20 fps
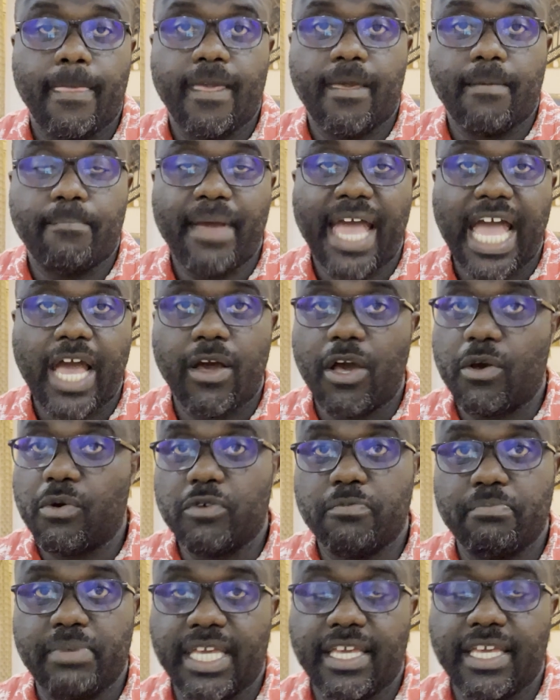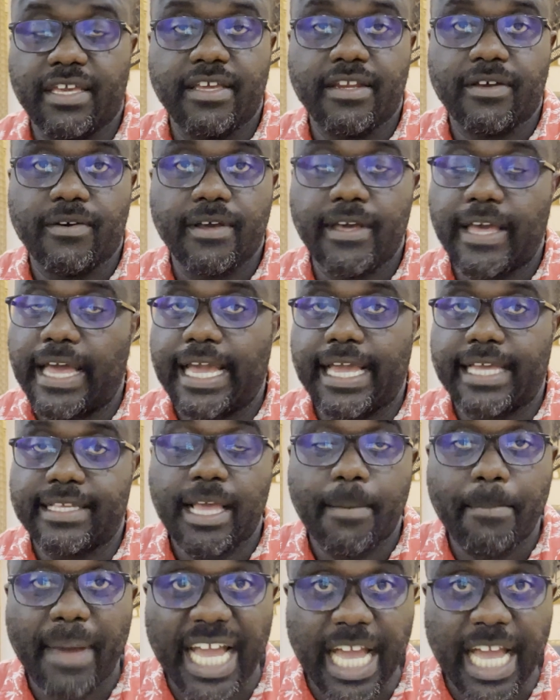Power would be I guess
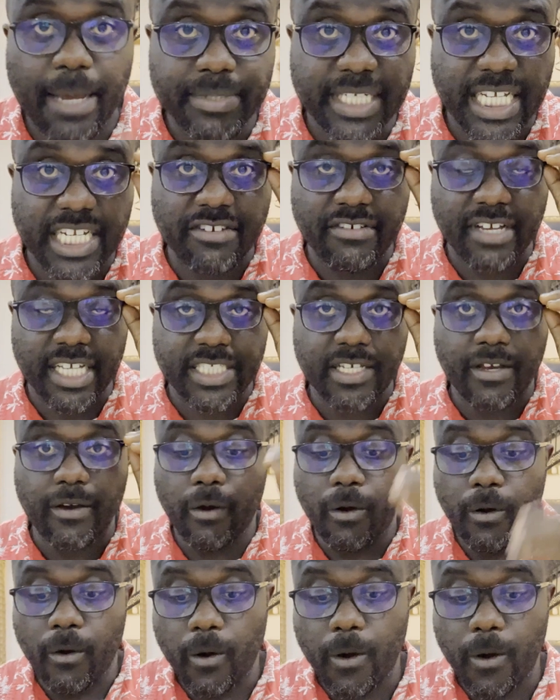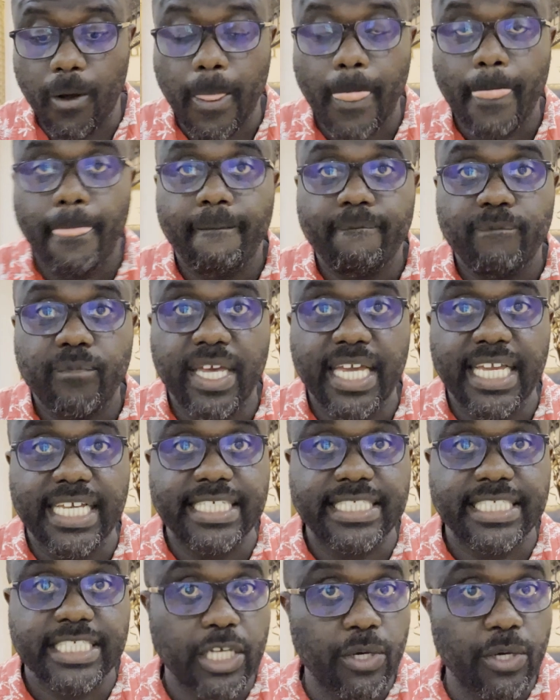a backup generator or a
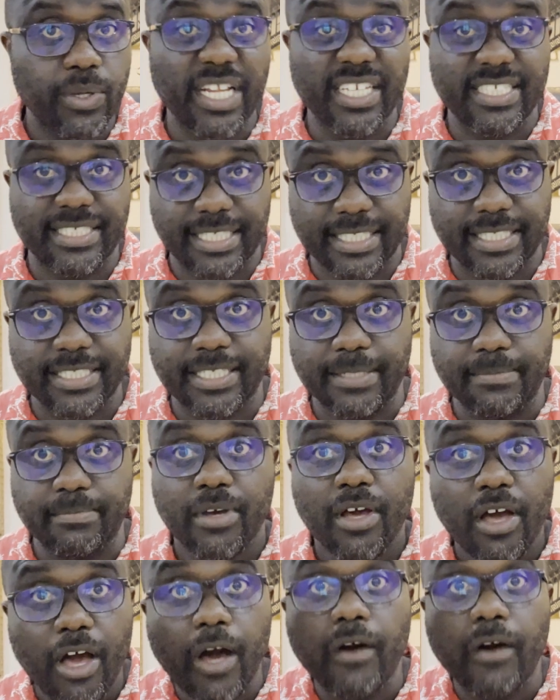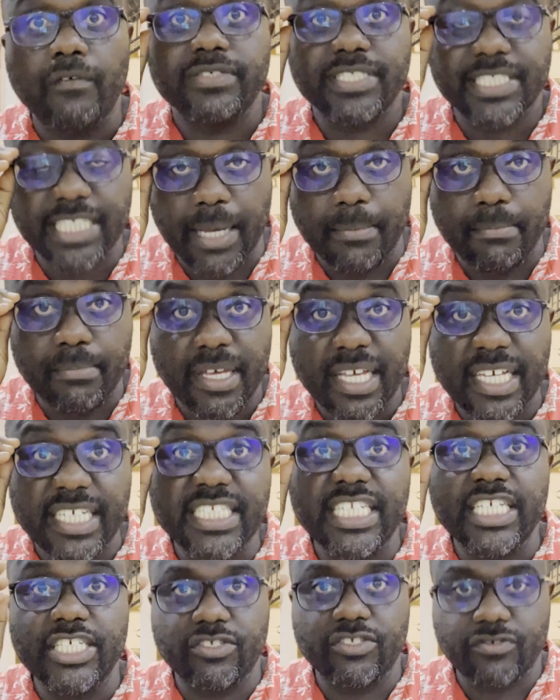solar system of some
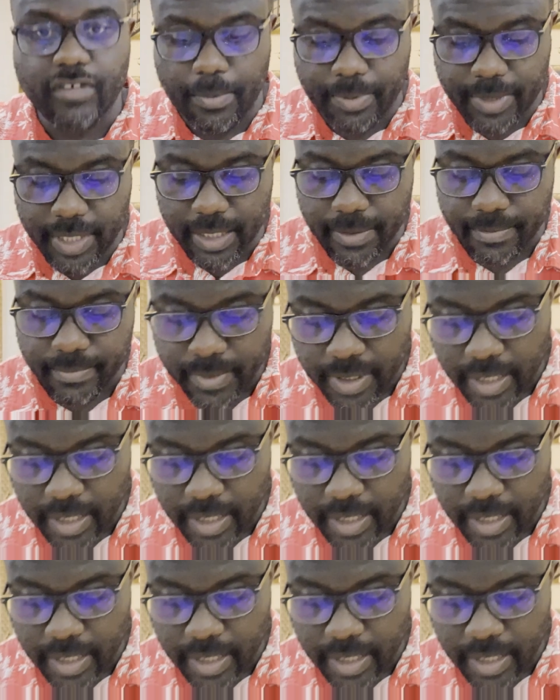description.